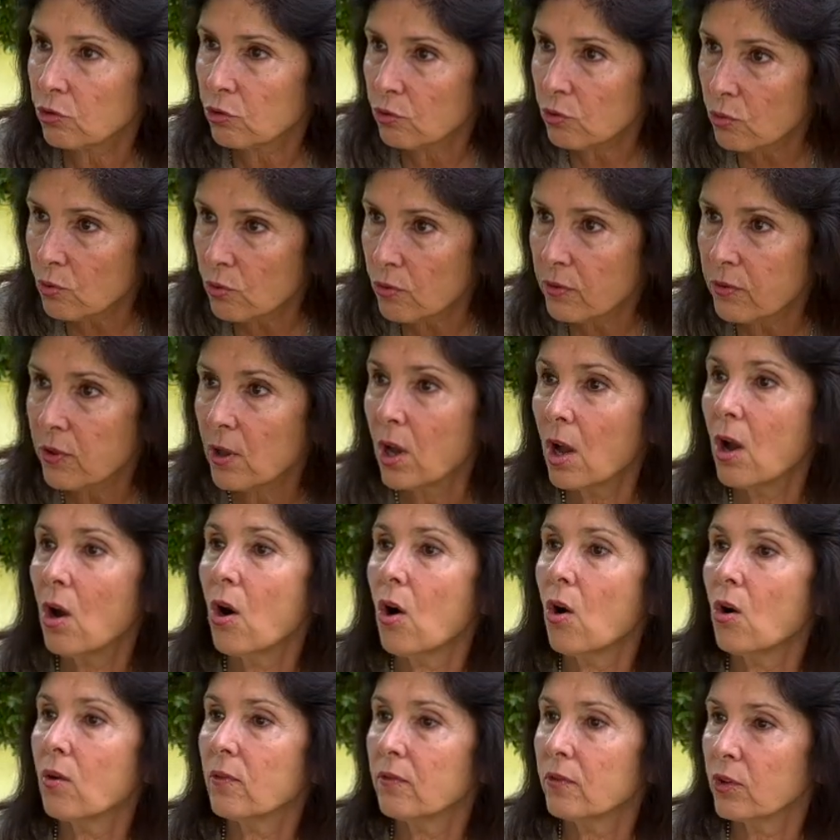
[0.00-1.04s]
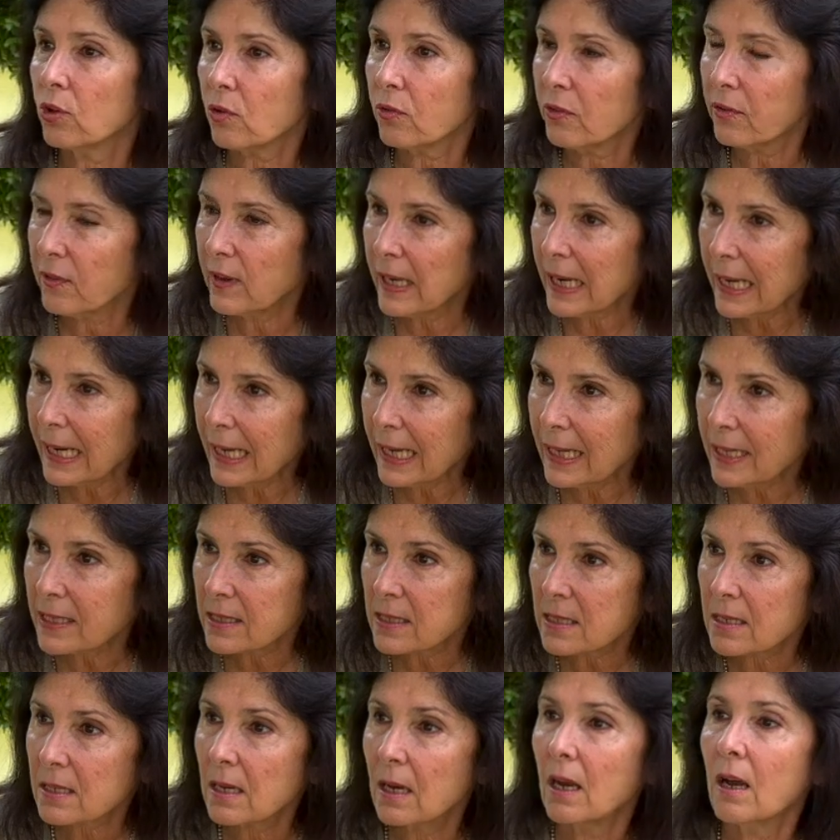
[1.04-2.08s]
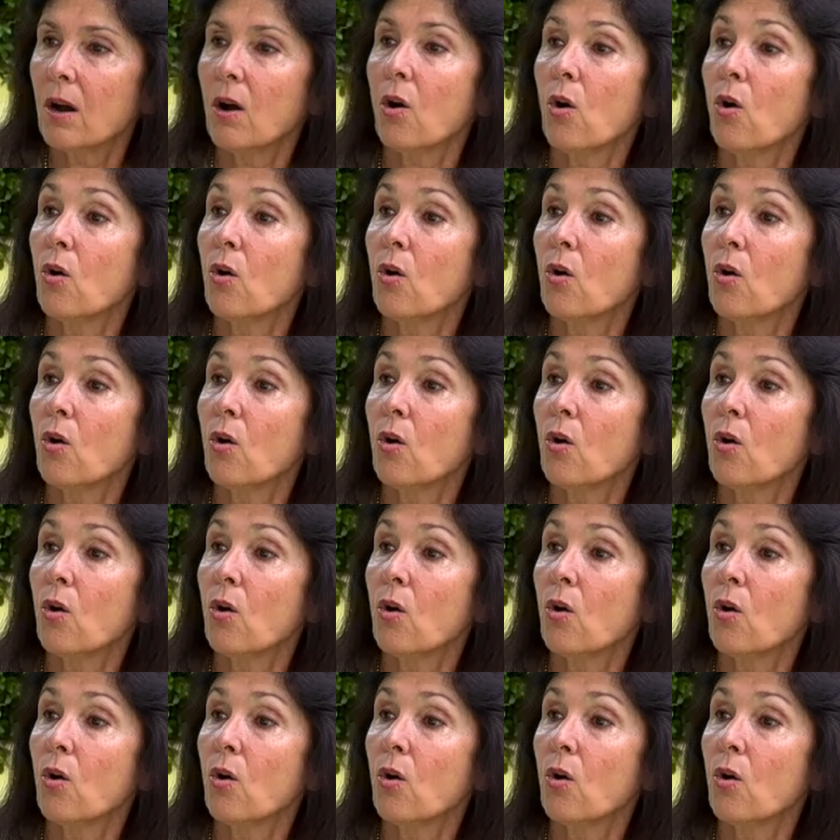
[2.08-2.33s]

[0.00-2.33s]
truth of your feelings,